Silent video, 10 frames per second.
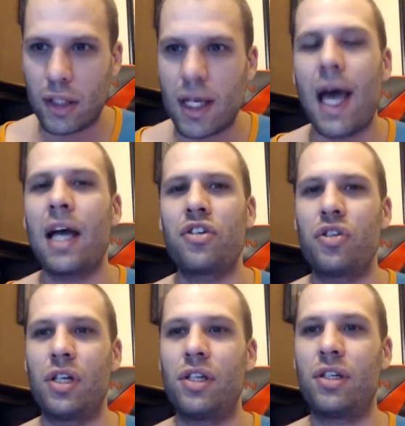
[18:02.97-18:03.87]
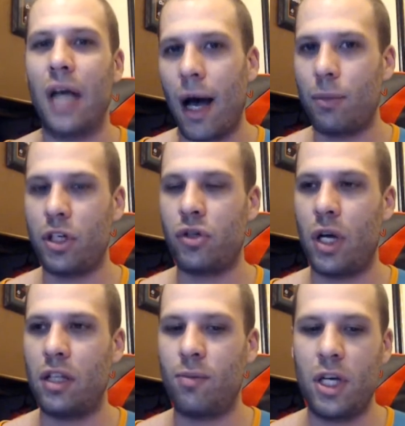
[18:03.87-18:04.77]
to actually stop the
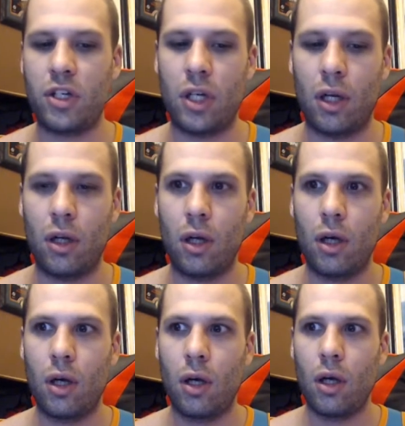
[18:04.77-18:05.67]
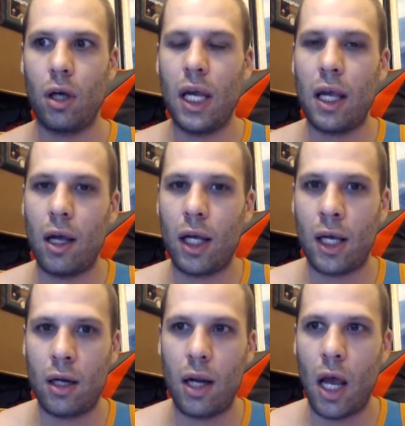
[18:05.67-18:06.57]
transmission. It
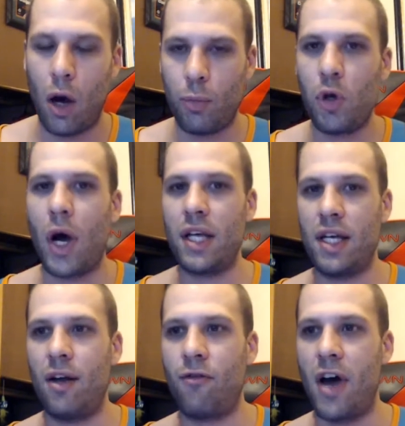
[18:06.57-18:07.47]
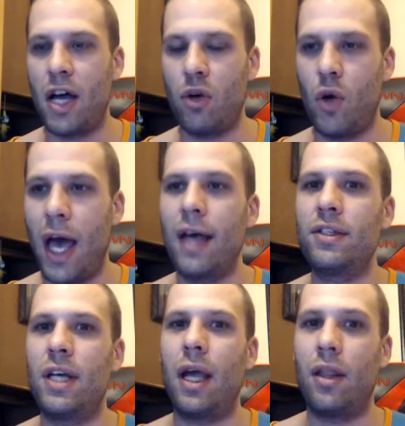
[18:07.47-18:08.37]
can help you identify who has
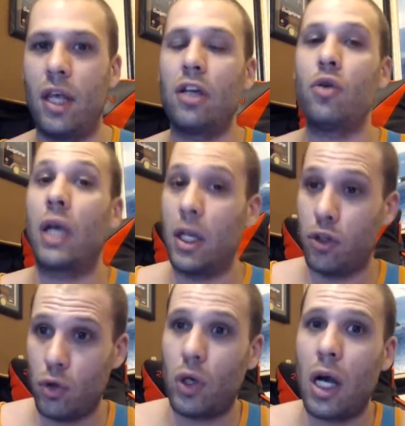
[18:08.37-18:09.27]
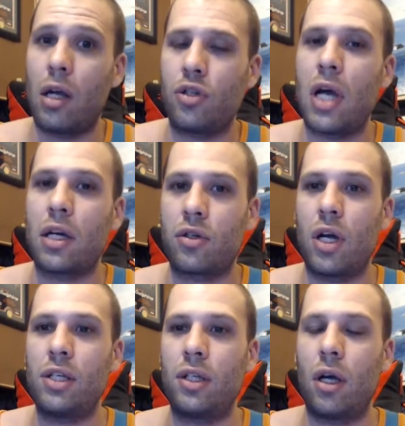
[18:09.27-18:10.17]
it, and then you can do contact
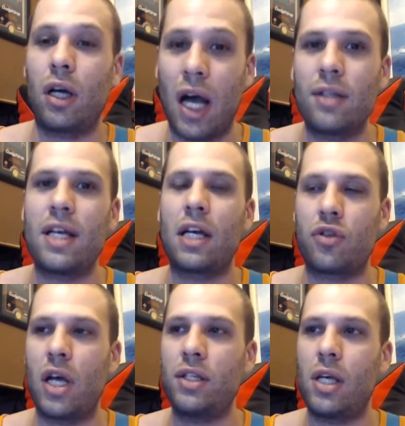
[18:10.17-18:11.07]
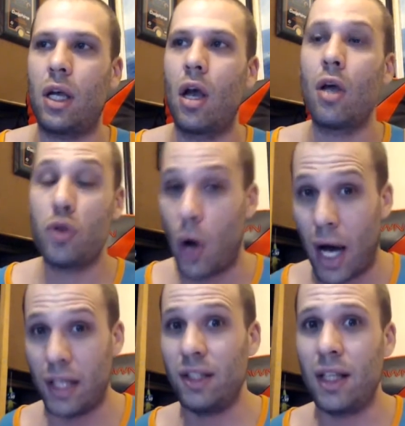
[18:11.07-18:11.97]
tracing to
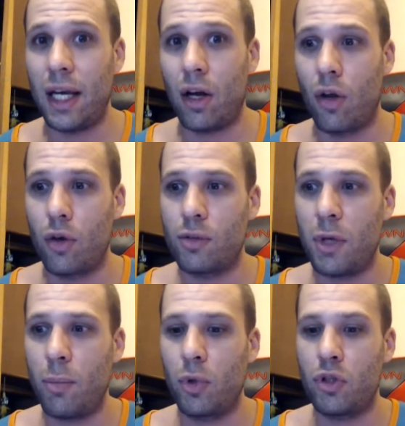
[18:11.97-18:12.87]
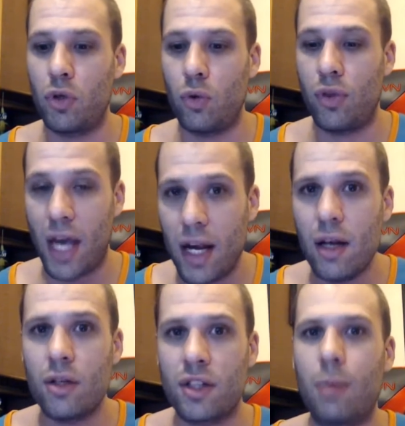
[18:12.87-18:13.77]
isolate all those people to
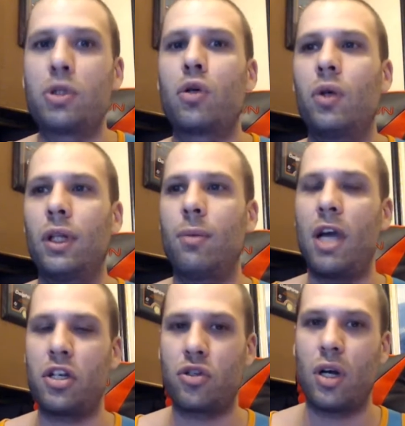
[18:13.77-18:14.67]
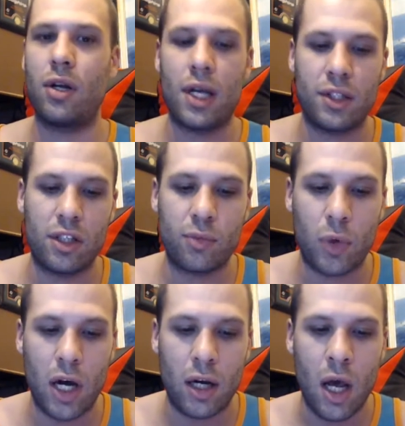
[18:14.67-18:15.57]
then subsequently make sure it doesn't
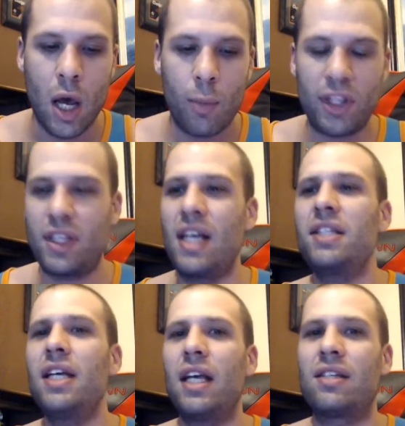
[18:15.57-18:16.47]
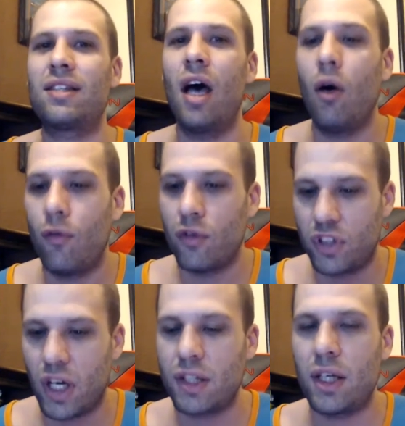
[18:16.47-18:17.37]
spread. But the testing itself
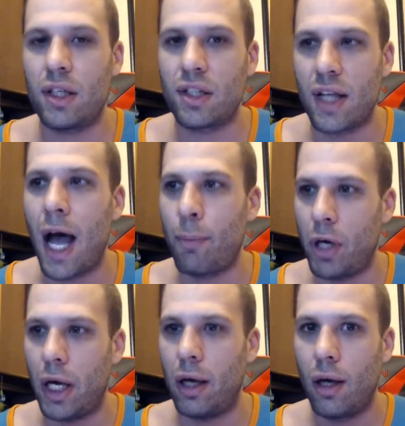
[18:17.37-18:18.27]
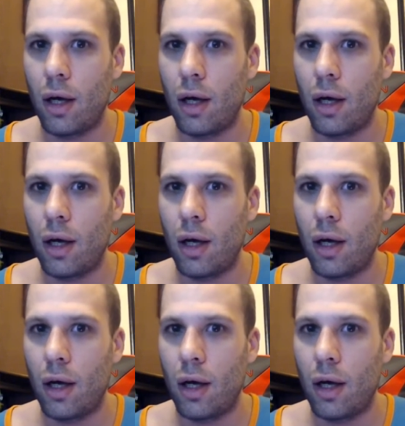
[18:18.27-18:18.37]
doesn't stop it,